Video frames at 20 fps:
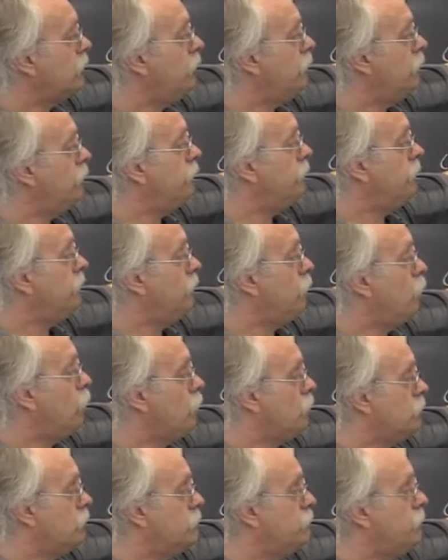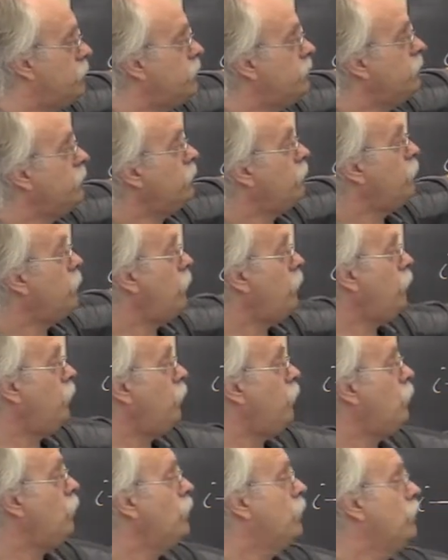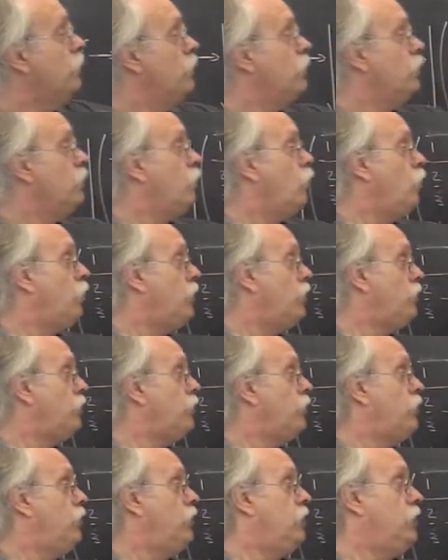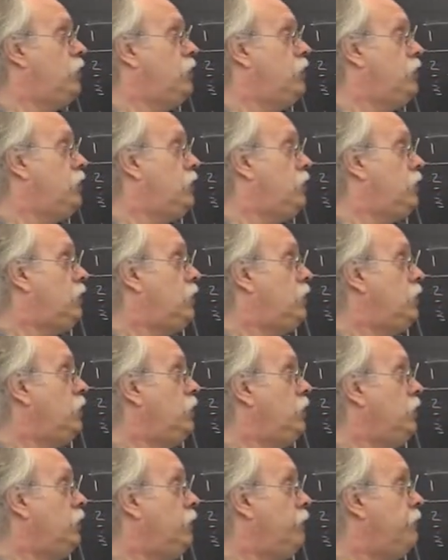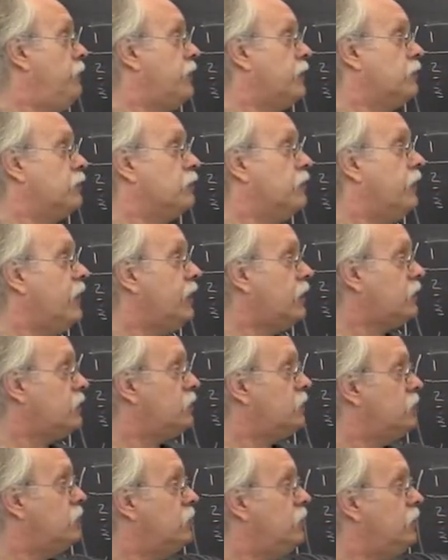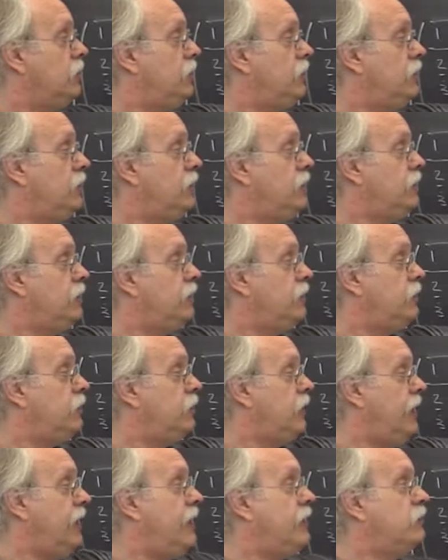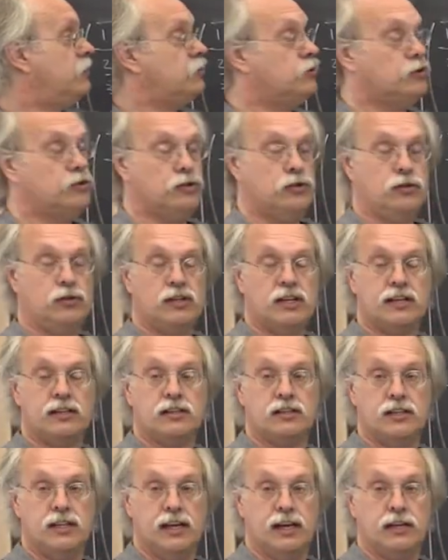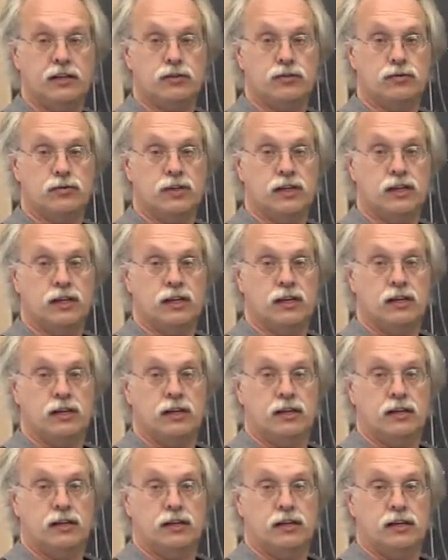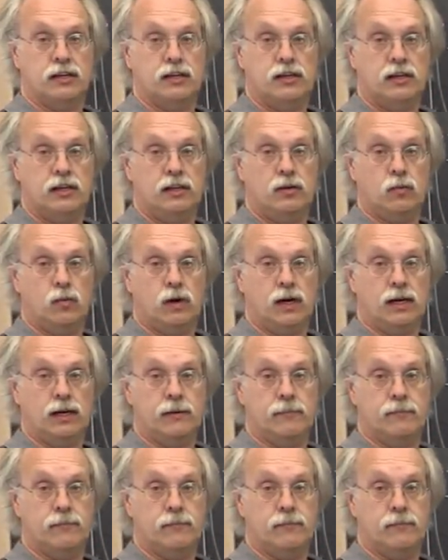of the corresponding row with the vector x, and then add to that the entry in Y.